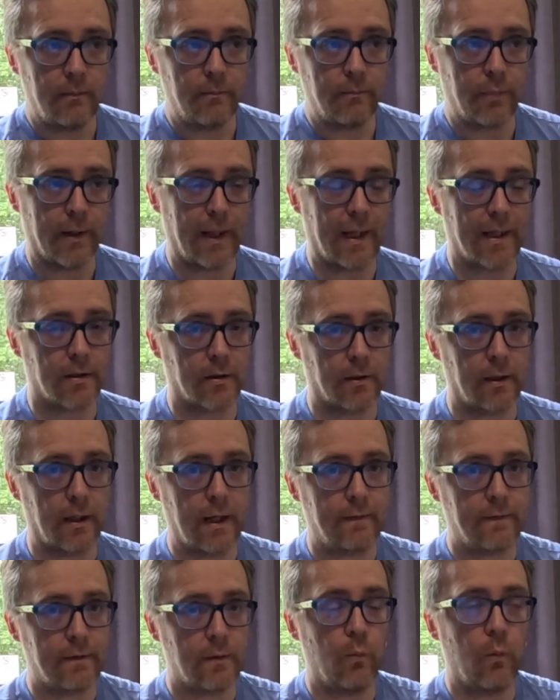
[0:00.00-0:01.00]
but that's going to
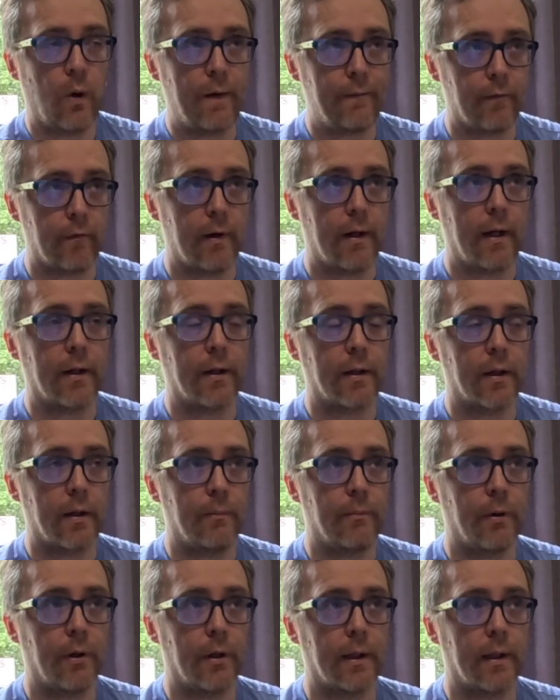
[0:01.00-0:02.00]
leave some weathering under the
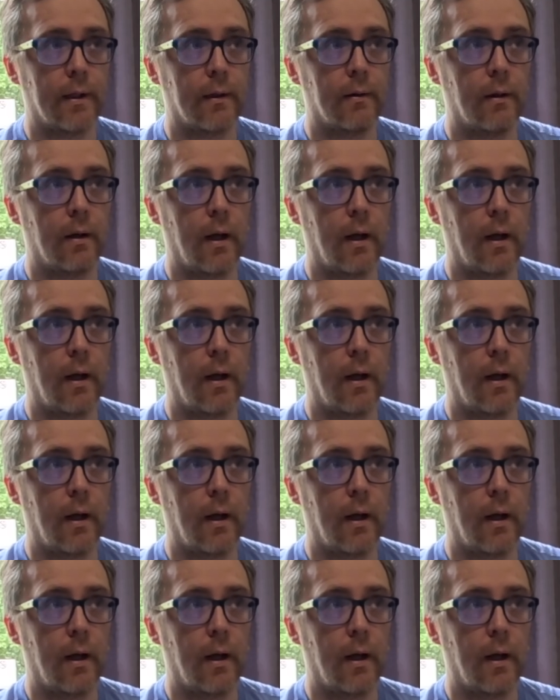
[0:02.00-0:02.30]
bonnet,